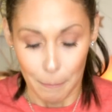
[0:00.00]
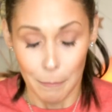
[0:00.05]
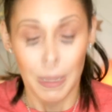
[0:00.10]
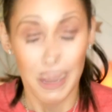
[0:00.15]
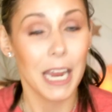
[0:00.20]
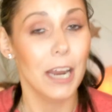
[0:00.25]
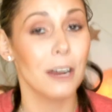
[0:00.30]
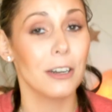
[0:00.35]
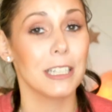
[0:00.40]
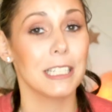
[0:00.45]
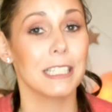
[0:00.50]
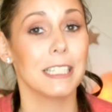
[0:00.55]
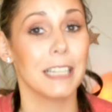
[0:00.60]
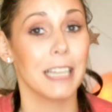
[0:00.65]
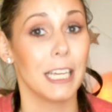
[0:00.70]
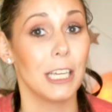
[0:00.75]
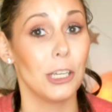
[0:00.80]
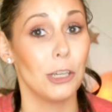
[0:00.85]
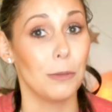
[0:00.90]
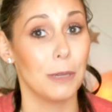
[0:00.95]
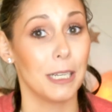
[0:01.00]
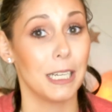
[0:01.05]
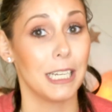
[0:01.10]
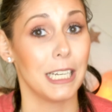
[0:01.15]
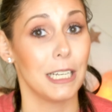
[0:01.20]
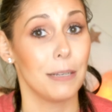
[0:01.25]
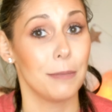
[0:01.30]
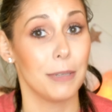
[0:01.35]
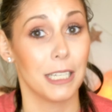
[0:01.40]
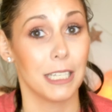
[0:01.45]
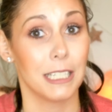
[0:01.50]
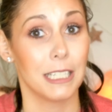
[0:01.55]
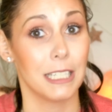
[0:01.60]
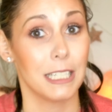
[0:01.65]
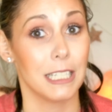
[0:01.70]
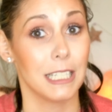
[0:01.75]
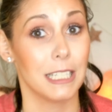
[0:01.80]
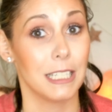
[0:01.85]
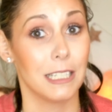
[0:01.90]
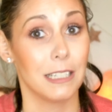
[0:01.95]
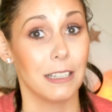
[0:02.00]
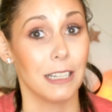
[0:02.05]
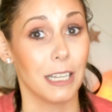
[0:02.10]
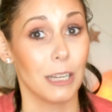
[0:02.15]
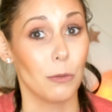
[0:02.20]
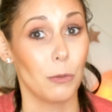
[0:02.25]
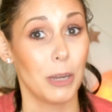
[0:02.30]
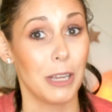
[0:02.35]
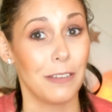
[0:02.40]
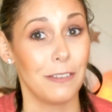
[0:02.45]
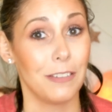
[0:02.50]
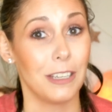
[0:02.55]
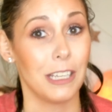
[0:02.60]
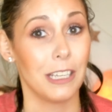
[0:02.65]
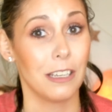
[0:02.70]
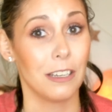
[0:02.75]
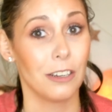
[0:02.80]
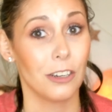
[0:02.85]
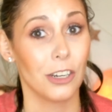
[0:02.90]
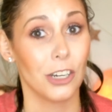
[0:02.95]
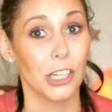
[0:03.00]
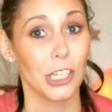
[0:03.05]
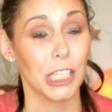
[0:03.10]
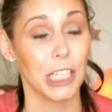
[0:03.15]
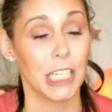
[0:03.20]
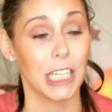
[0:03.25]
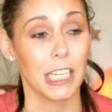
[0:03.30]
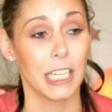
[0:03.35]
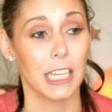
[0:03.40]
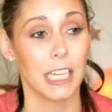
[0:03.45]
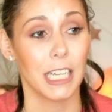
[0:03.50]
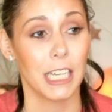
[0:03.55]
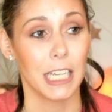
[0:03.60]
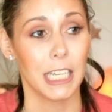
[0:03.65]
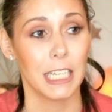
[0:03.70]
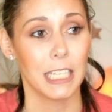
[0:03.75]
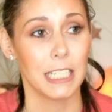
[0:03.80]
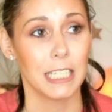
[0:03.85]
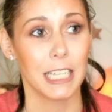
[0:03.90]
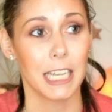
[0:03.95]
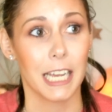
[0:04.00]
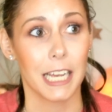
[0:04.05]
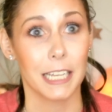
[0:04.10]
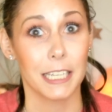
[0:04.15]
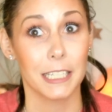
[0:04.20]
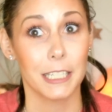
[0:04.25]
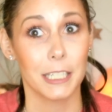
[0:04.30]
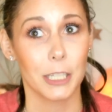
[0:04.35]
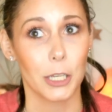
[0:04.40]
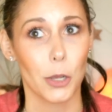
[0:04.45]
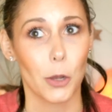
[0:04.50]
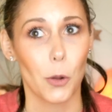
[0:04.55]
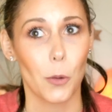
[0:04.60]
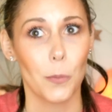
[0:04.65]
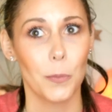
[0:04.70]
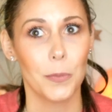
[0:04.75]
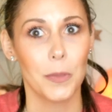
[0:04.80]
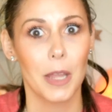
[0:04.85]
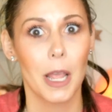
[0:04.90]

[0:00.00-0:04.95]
my hair doesn't like humidity because it's, like, wavy, curly, and yeah, so.